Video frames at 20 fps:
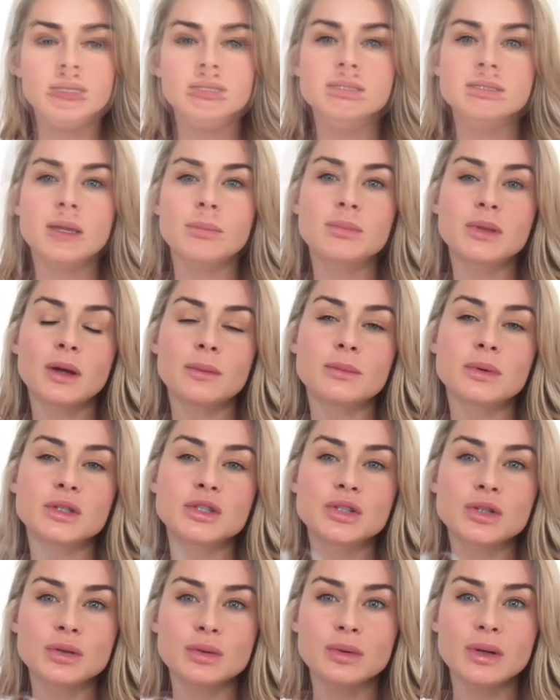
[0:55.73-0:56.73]
Step number
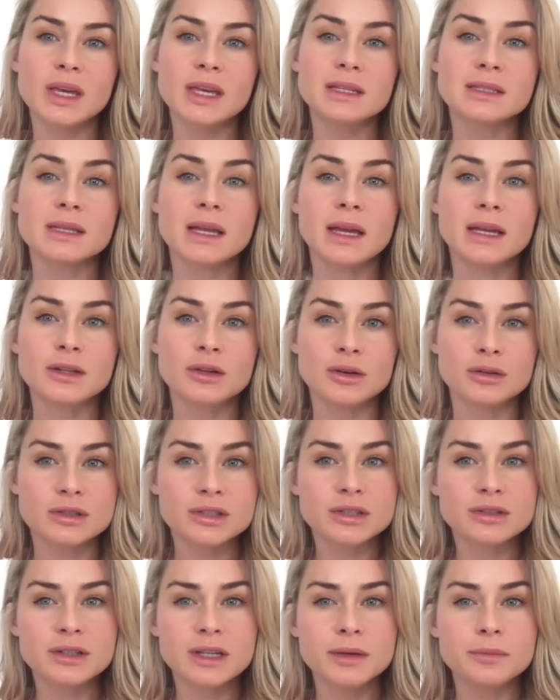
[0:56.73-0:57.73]
2 is a
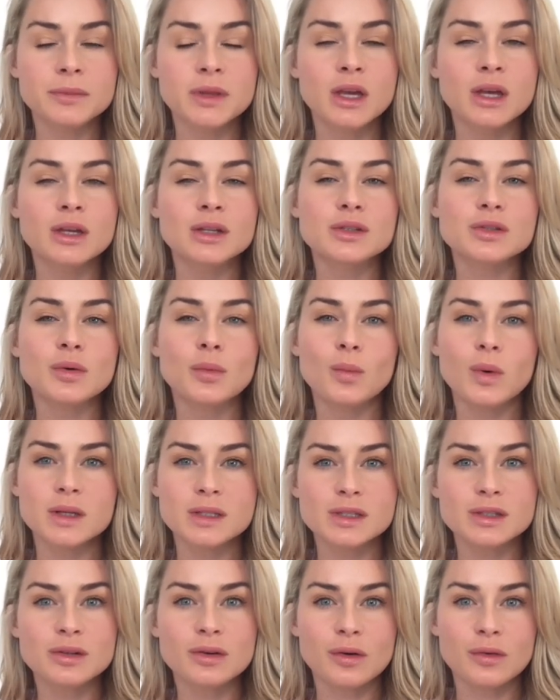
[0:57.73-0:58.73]
notary. So
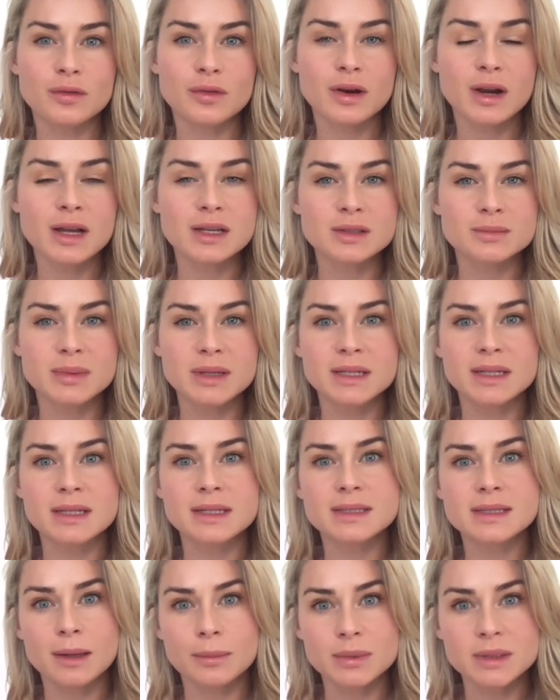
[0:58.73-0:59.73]
once an offer has been
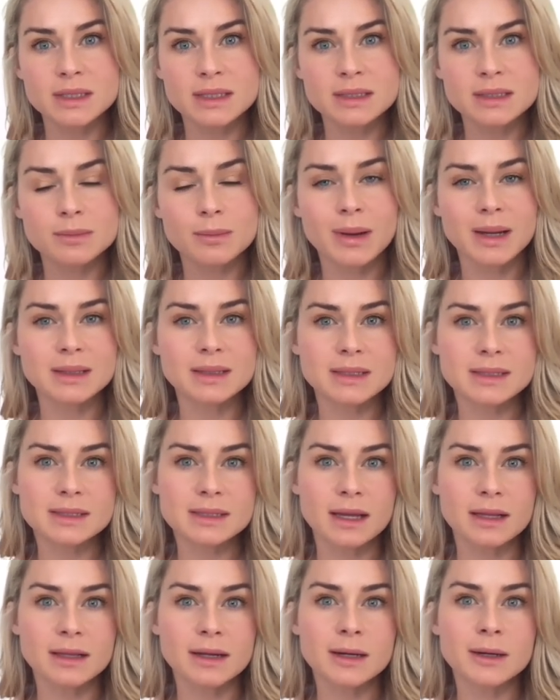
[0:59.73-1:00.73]
accepted by the
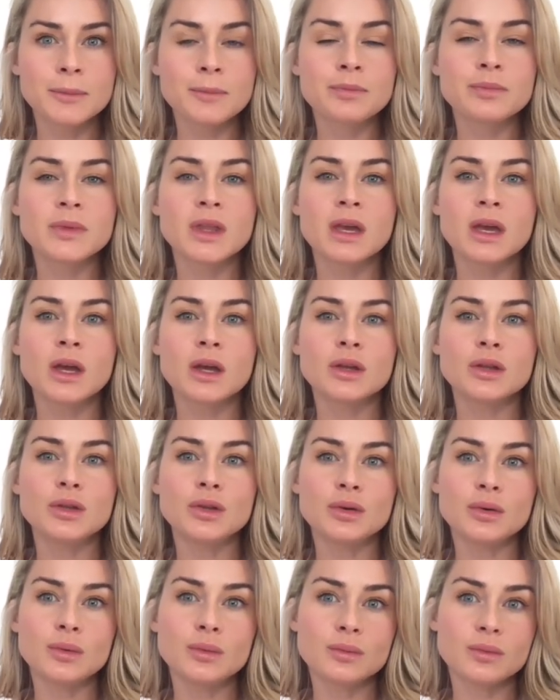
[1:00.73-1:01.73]
seller,
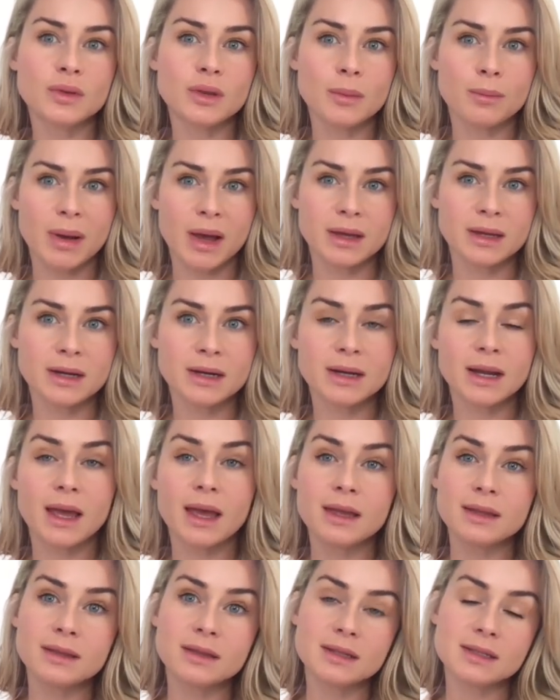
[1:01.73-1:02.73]
you, the buyer,
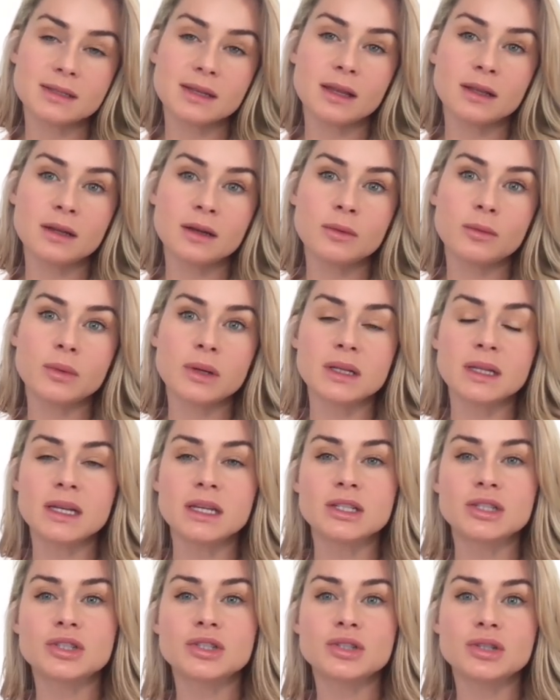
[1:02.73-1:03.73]
and the seller will
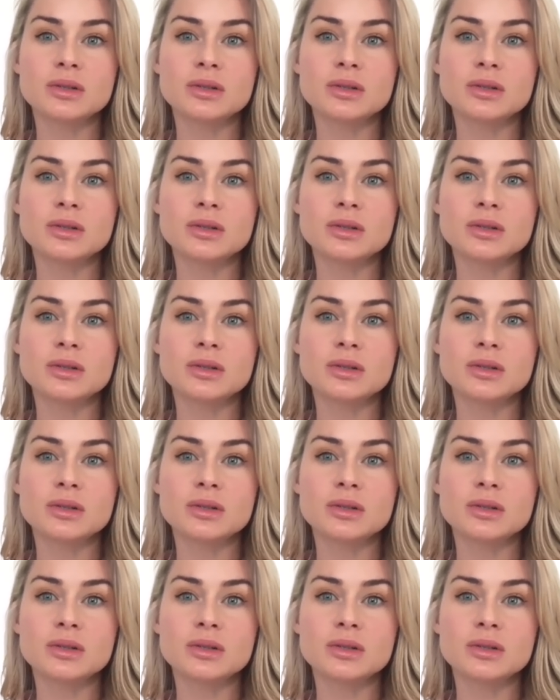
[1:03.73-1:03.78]
each